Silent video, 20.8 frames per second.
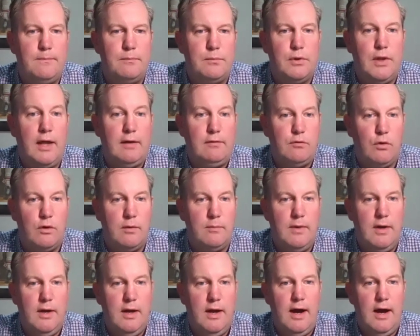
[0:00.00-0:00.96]
platform.
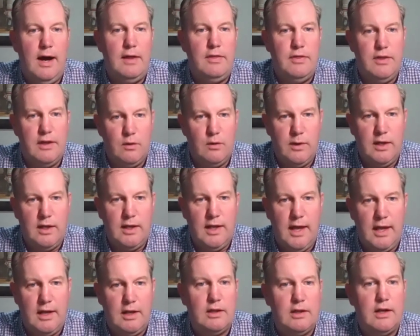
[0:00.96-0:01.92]
I think we can
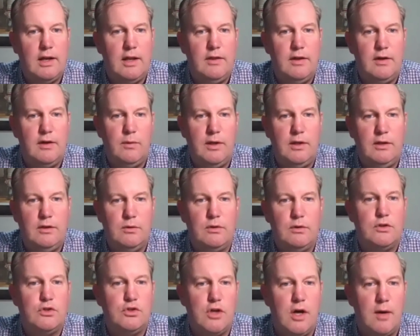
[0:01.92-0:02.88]
handle it. I think we can do a
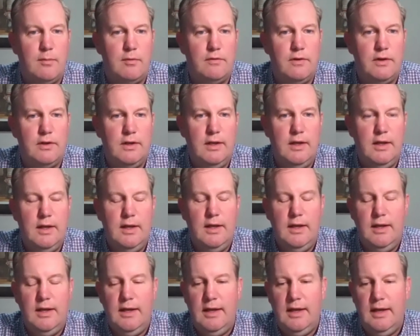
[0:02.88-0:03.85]
good job of it.
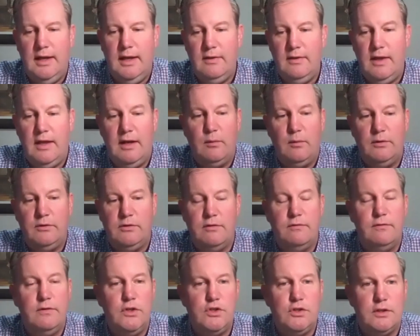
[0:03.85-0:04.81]
And then it was the
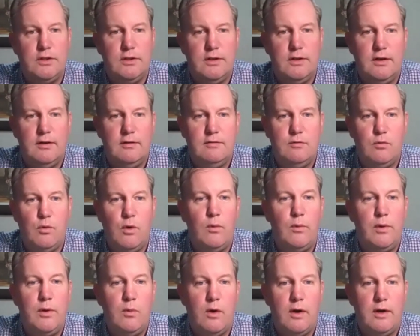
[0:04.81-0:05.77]
vision of what
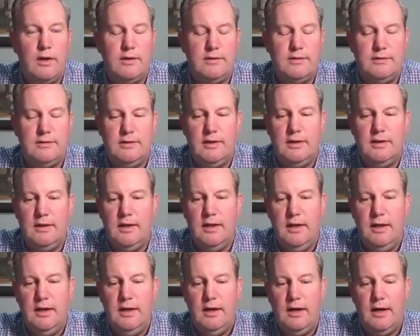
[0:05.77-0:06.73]
we wanted to see.
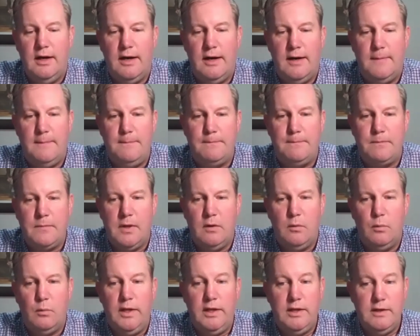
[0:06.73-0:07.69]

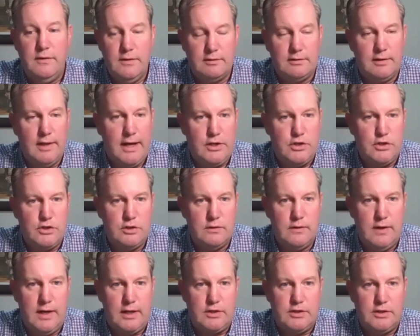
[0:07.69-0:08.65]
We did this last
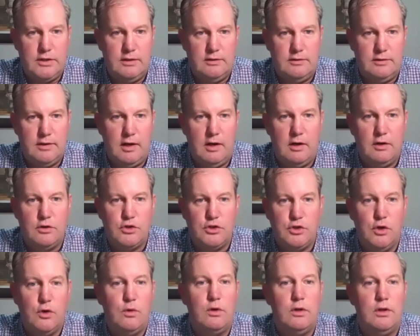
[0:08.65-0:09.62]
year, actually, is that our
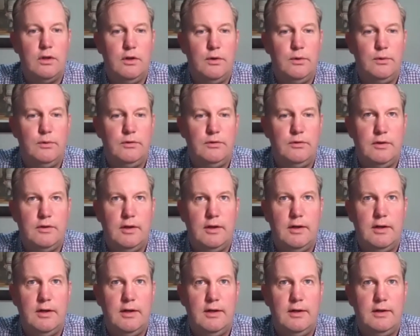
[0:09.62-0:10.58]
show closed
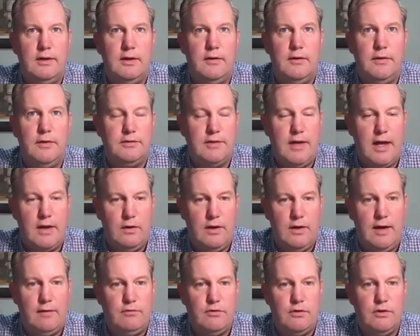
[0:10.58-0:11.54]
on the Saturday
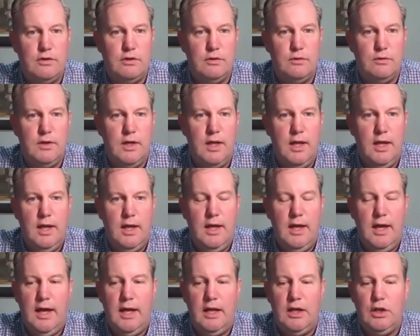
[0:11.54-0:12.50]
afternoon.
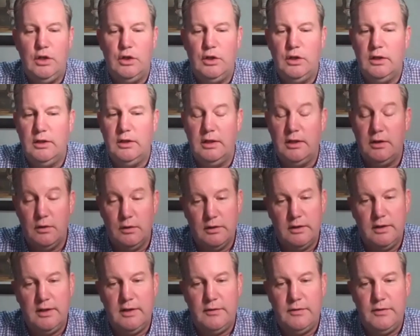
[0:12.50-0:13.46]
And
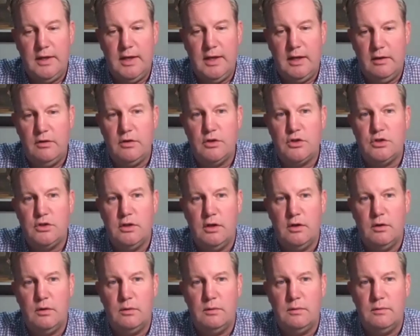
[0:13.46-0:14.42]
literally at the end of the
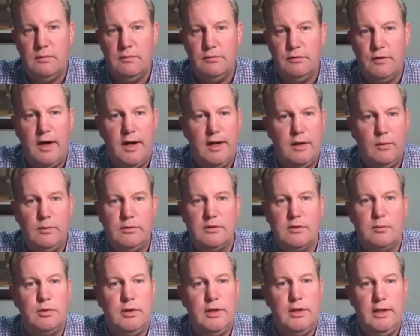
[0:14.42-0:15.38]
show, Friday was
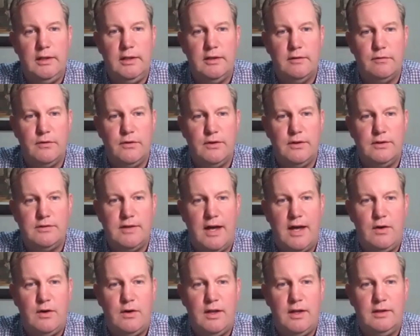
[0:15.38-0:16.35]
completely different than
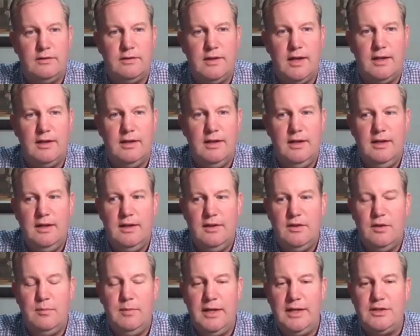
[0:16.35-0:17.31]
Saturday. Is that
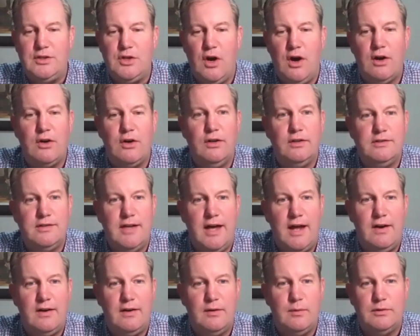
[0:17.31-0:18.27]
the big talk on
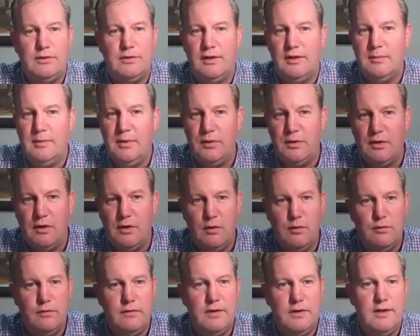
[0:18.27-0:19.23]
Saturday was all about
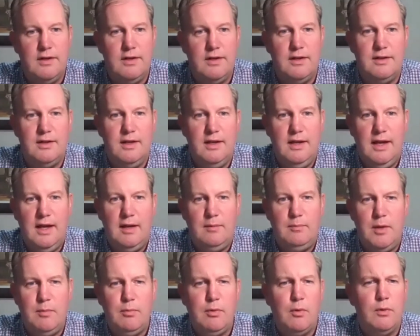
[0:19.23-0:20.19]
COVID, and
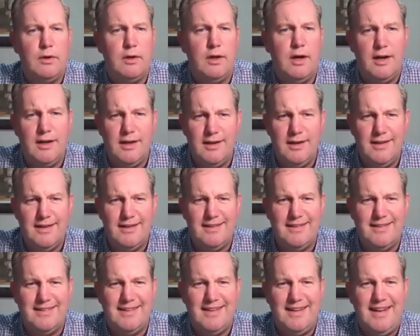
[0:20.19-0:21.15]
people weren't hugging
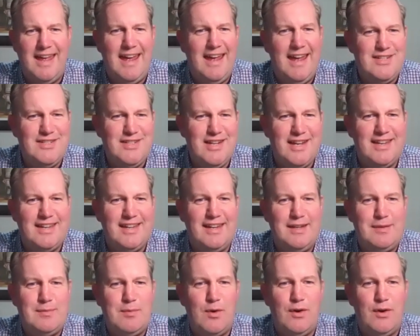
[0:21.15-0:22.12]
and handshaking
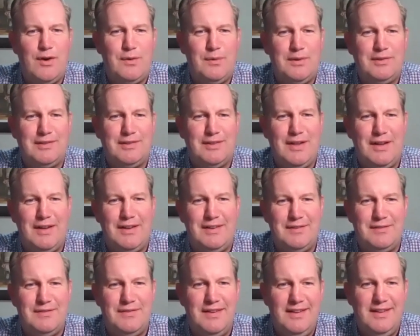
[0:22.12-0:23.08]
anymore. It was a lot
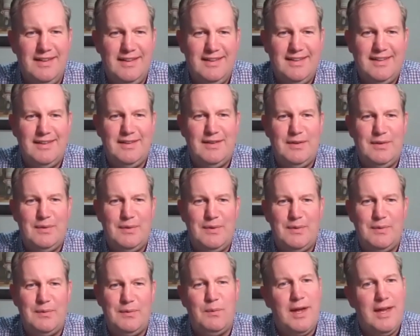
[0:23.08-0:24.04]
of,
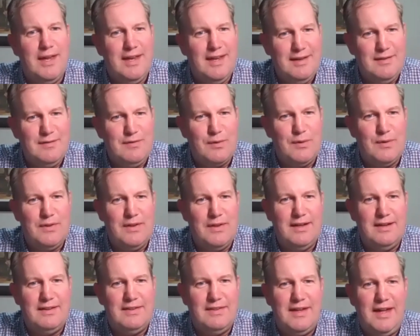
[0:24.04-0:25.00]
the wave or
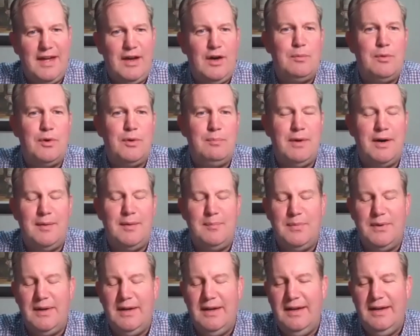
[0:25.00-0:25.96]
the elbow
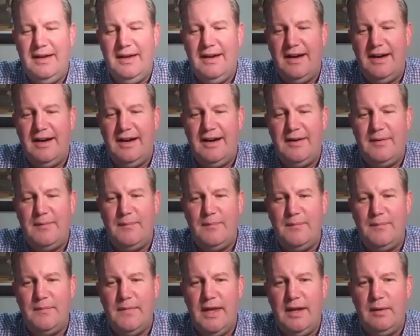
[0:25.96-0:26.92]
bump.
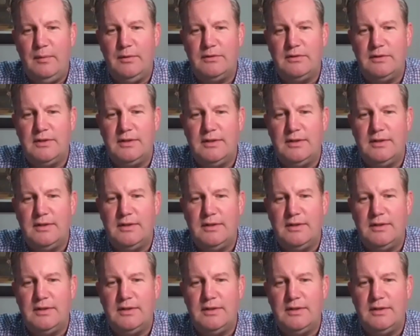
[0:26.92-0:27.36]
And it was